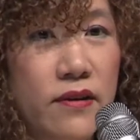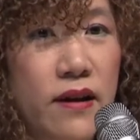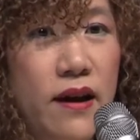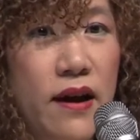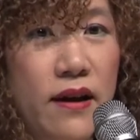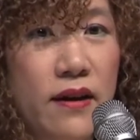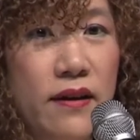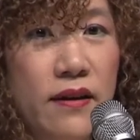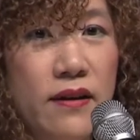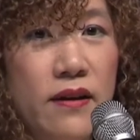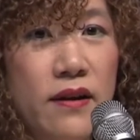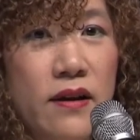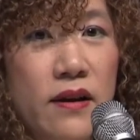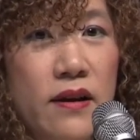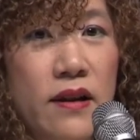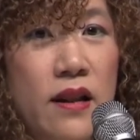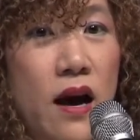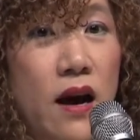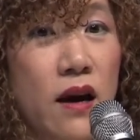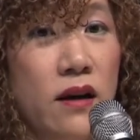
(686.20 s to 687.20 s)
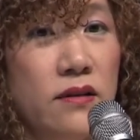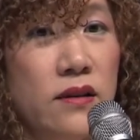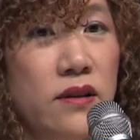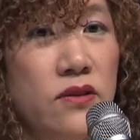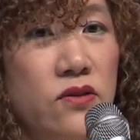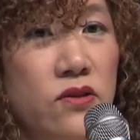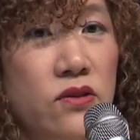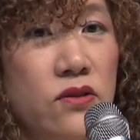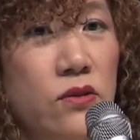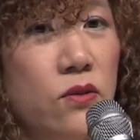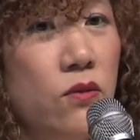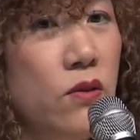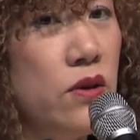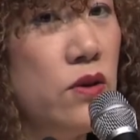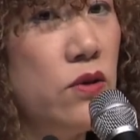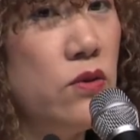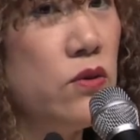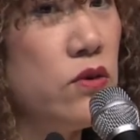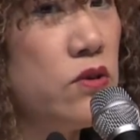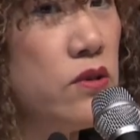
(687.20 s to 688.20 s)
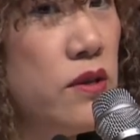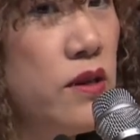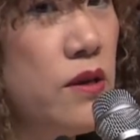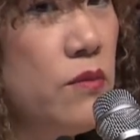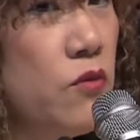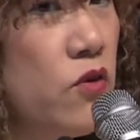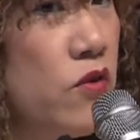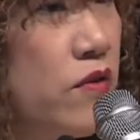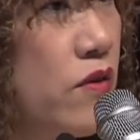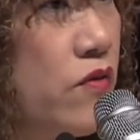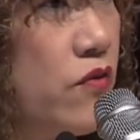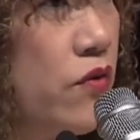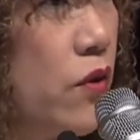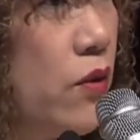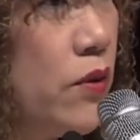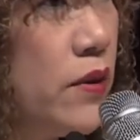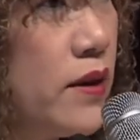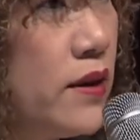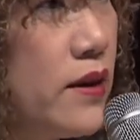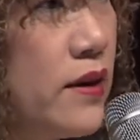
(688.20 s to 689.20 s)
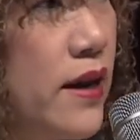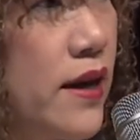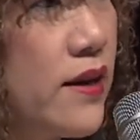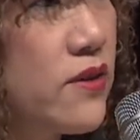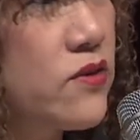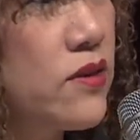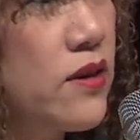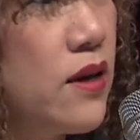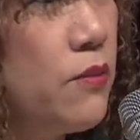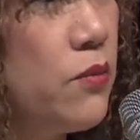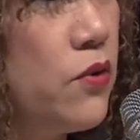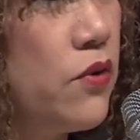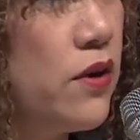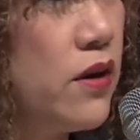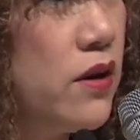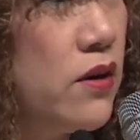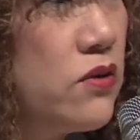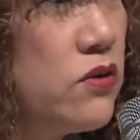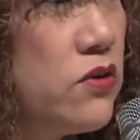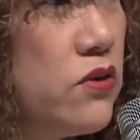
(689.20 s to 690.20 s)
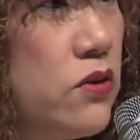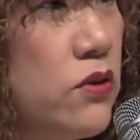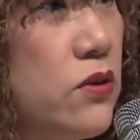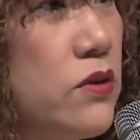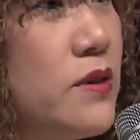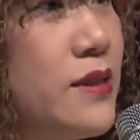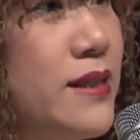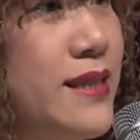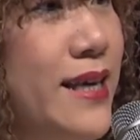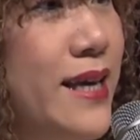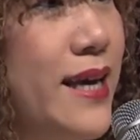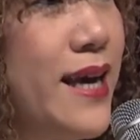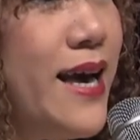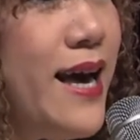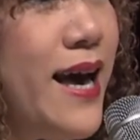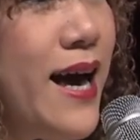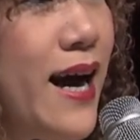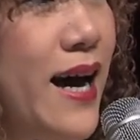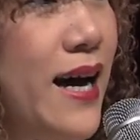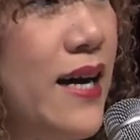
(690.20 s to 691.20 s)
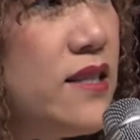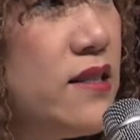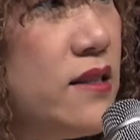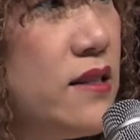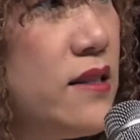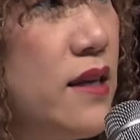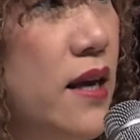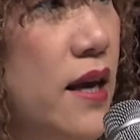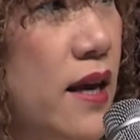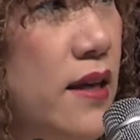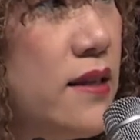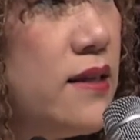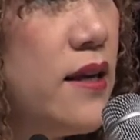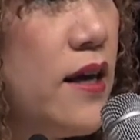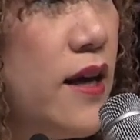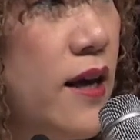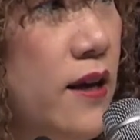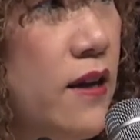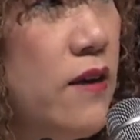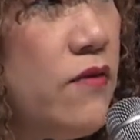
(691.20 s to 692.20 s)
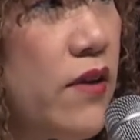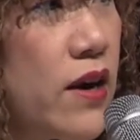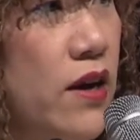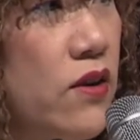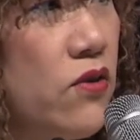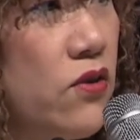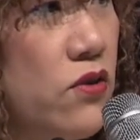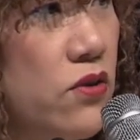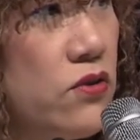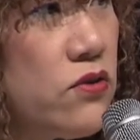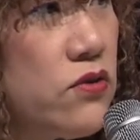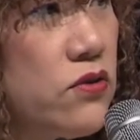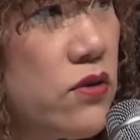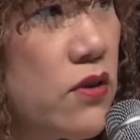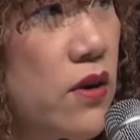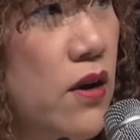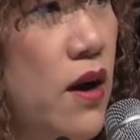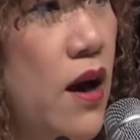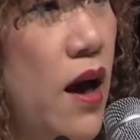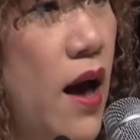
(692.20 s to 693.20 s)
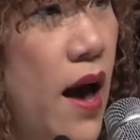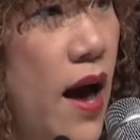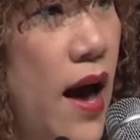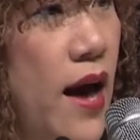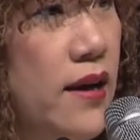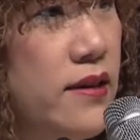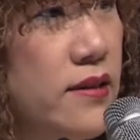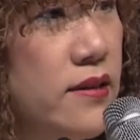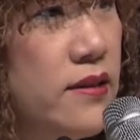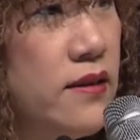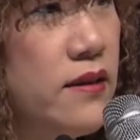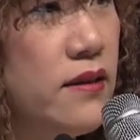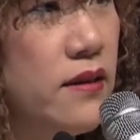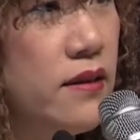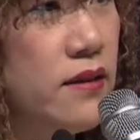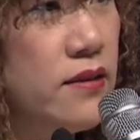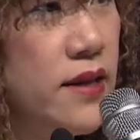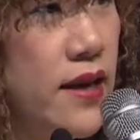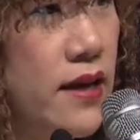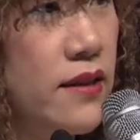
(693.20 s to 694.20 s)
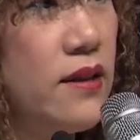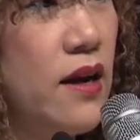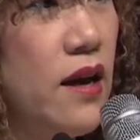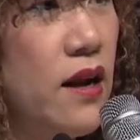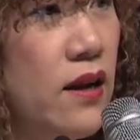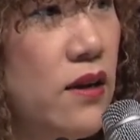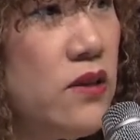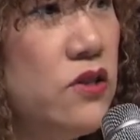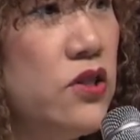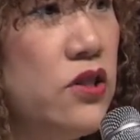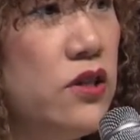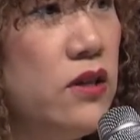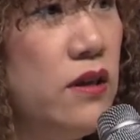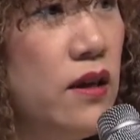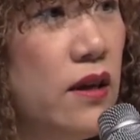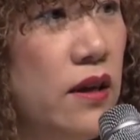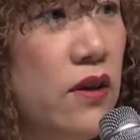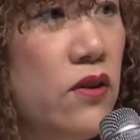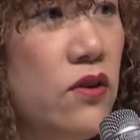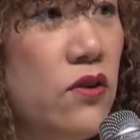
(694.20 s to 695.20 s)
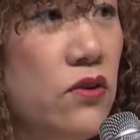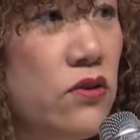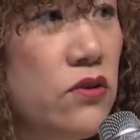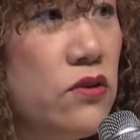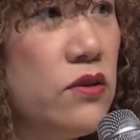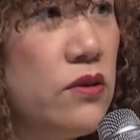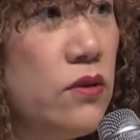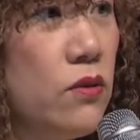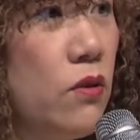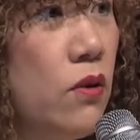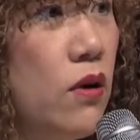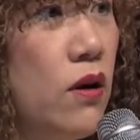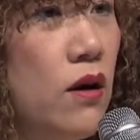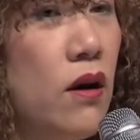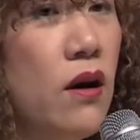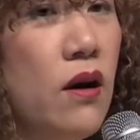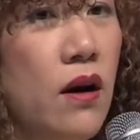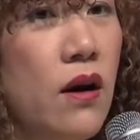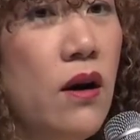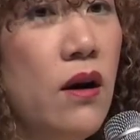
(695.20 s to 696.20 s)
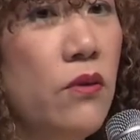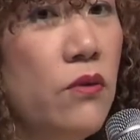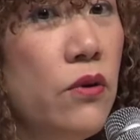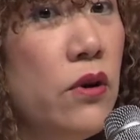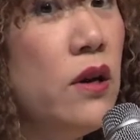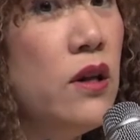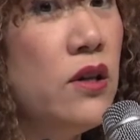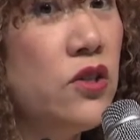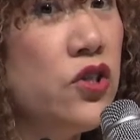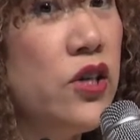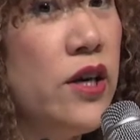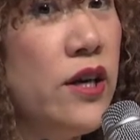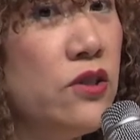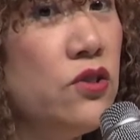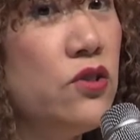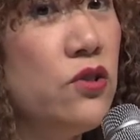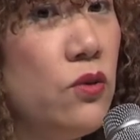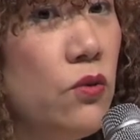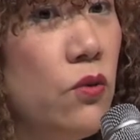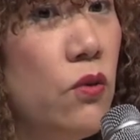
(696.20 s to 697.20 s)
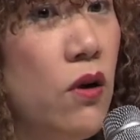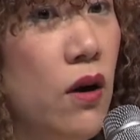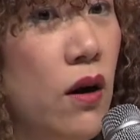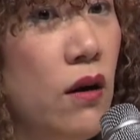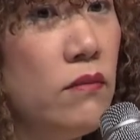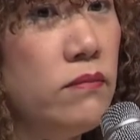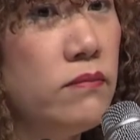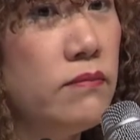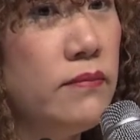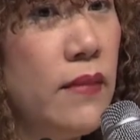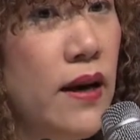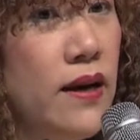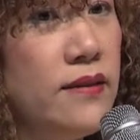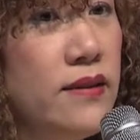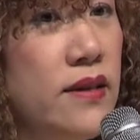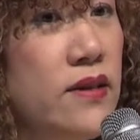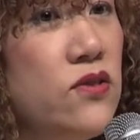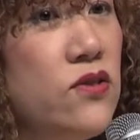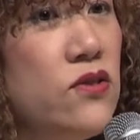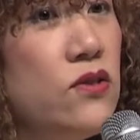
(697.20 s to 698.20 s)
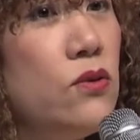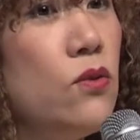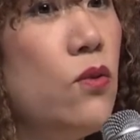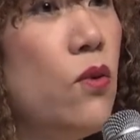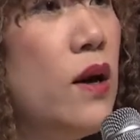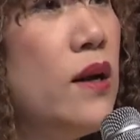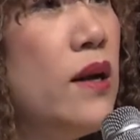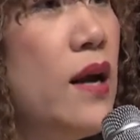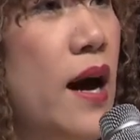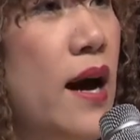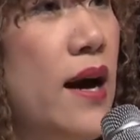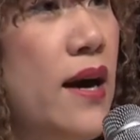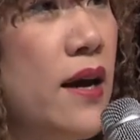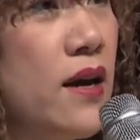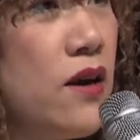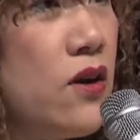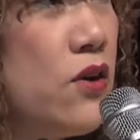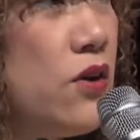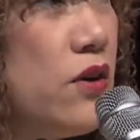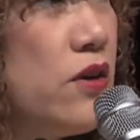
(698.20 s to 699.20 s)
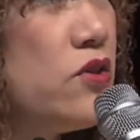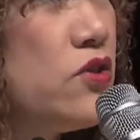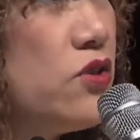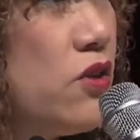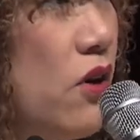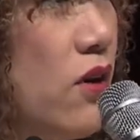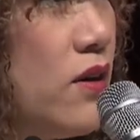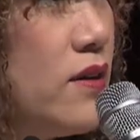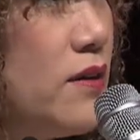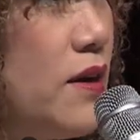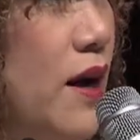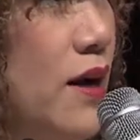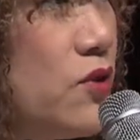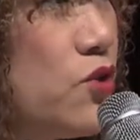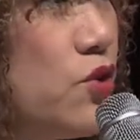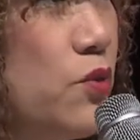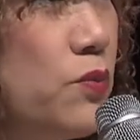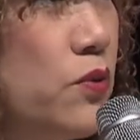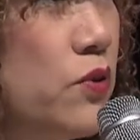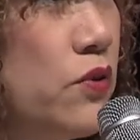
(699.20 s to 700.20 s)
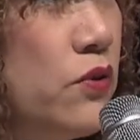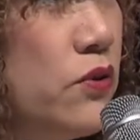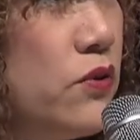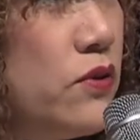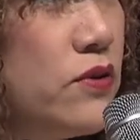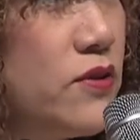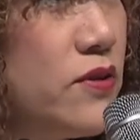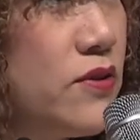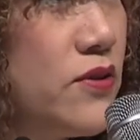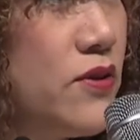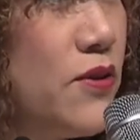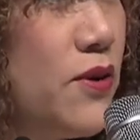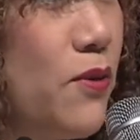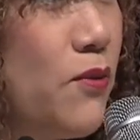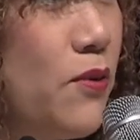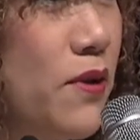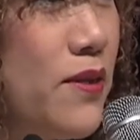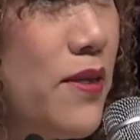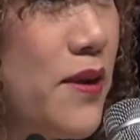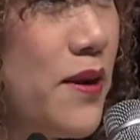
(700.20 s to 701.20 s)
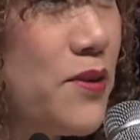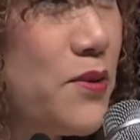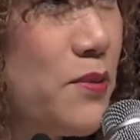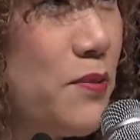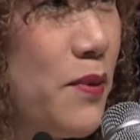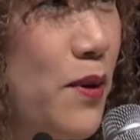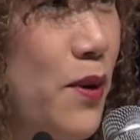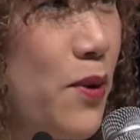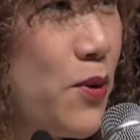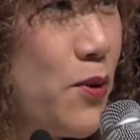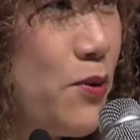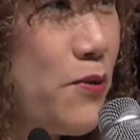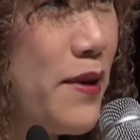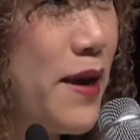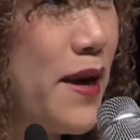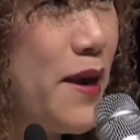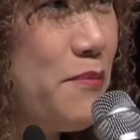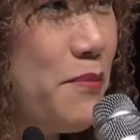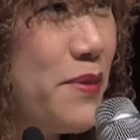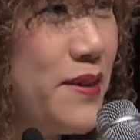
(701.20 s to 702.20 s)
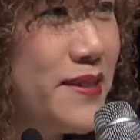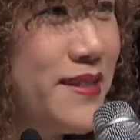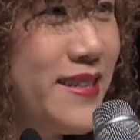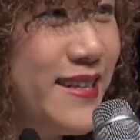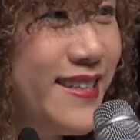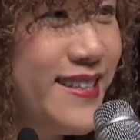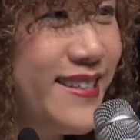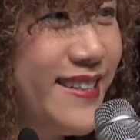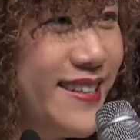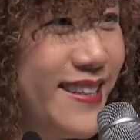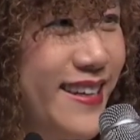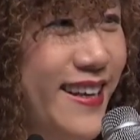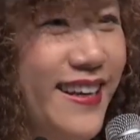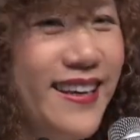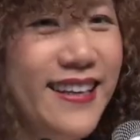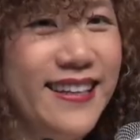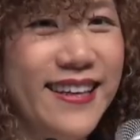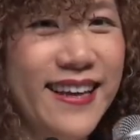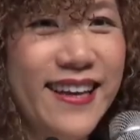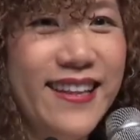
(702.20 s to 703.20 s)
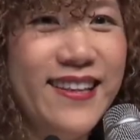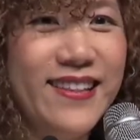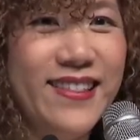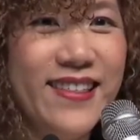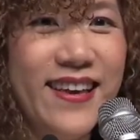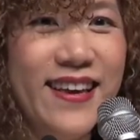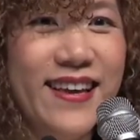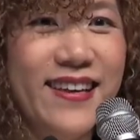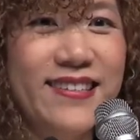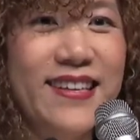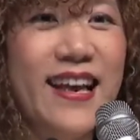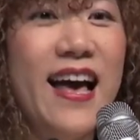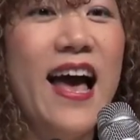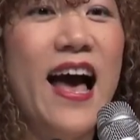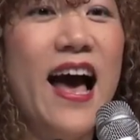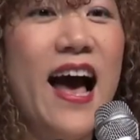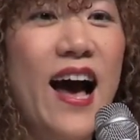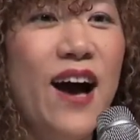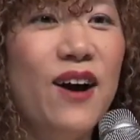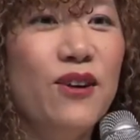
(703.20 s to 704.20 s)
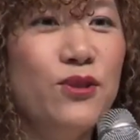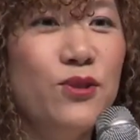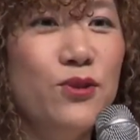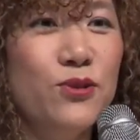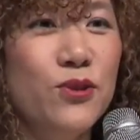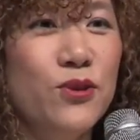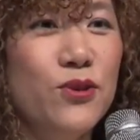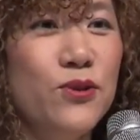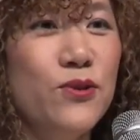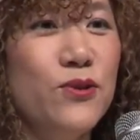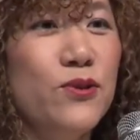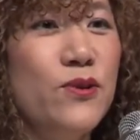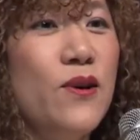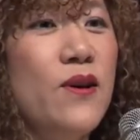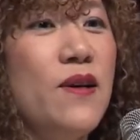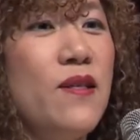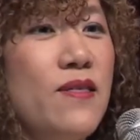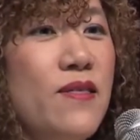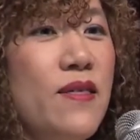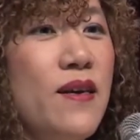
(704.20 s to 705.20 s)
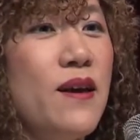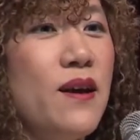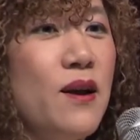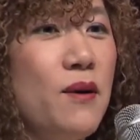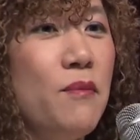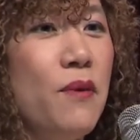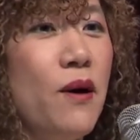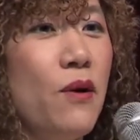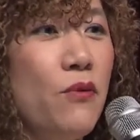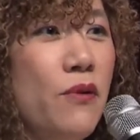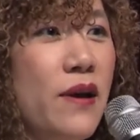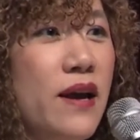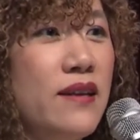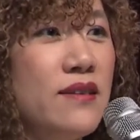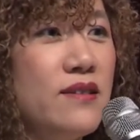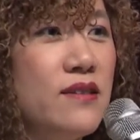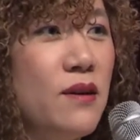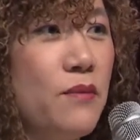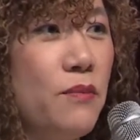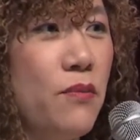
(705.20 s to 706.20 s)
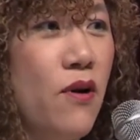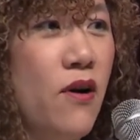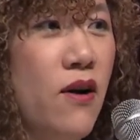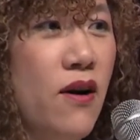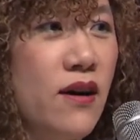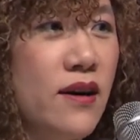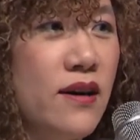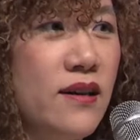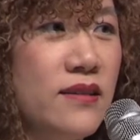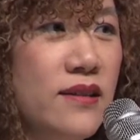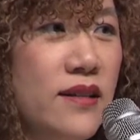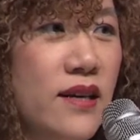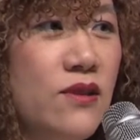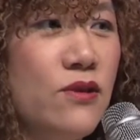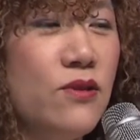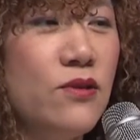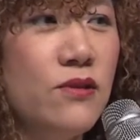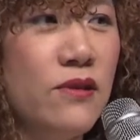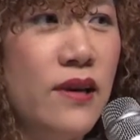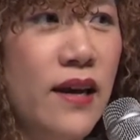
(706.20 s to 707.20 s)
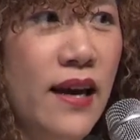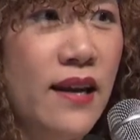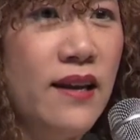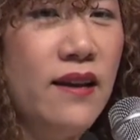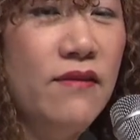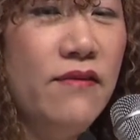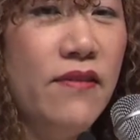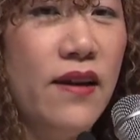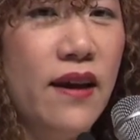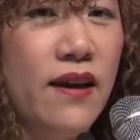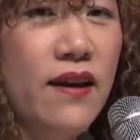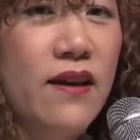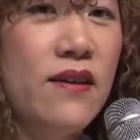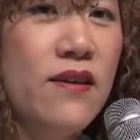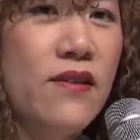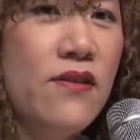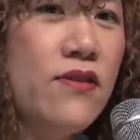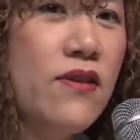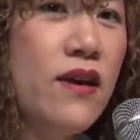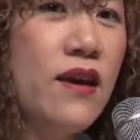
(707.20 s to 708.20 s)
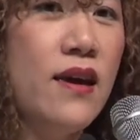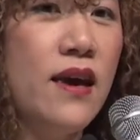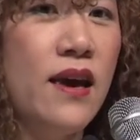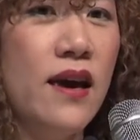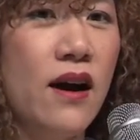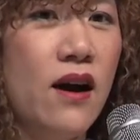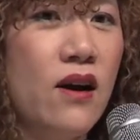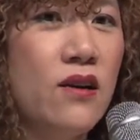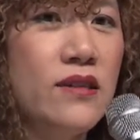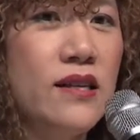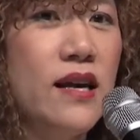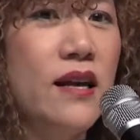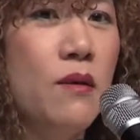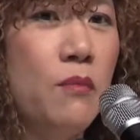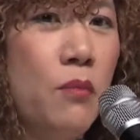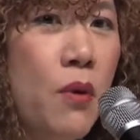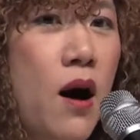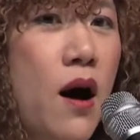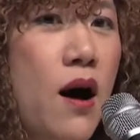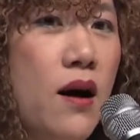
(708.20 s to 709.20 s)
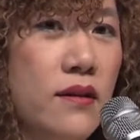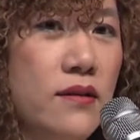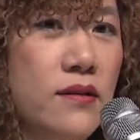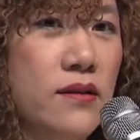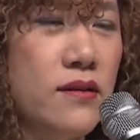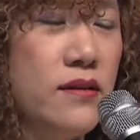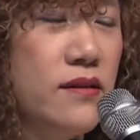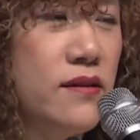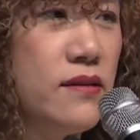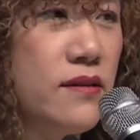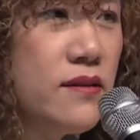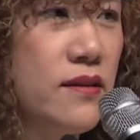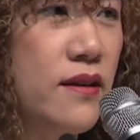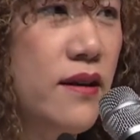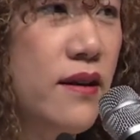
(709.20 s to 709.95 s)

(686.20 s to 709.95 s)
Right. Now, this is what you will see moving forward in the next couple of years. You will see us as innovators and technology leaders will really change the world. And this is what I encourage all the entrepreneurs. You know, one thing is about create a business. The other thing is, how do you think about raise the bar, continue to innovate, thinking outside the box.